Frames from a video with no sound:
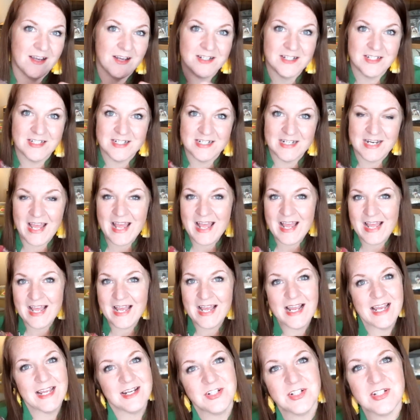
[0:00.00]
onion and
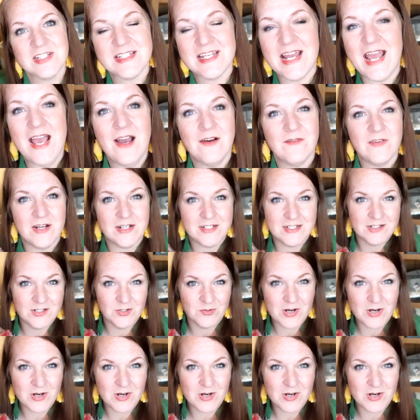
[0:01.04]
egg and just to have onion